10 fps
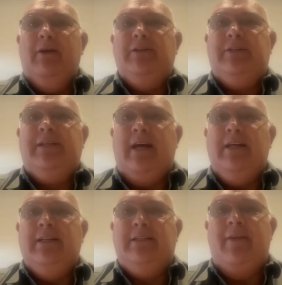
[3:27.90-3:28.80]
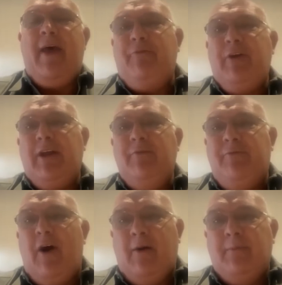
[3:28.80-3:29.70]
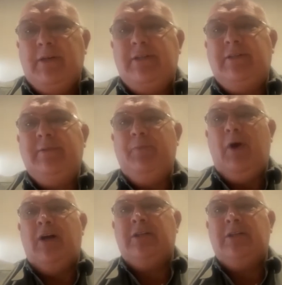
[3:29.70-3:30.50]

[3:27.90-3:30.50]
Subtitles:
South African farmers are